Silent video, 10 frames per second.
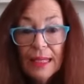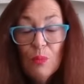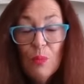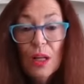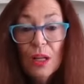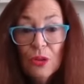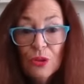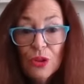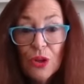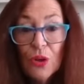It
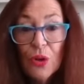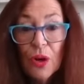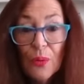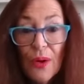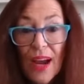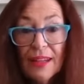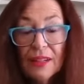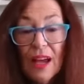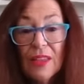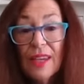will turn
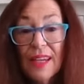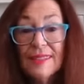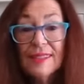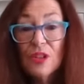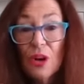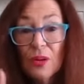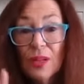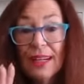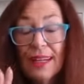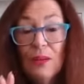around. I think
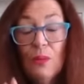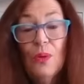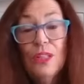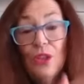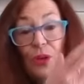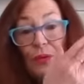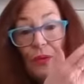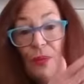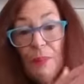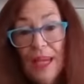historically we're due
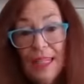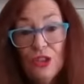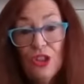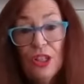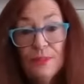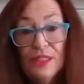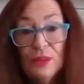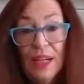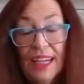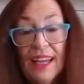for a pendulum
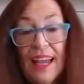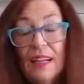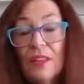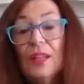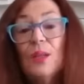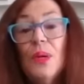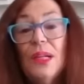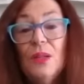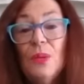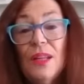swing, and I think
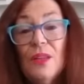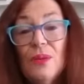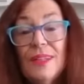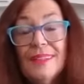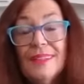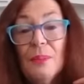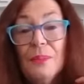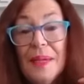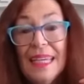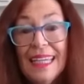2023 is
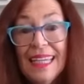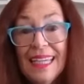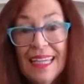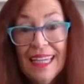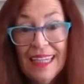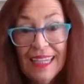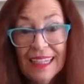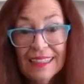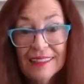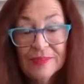the
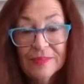beginning.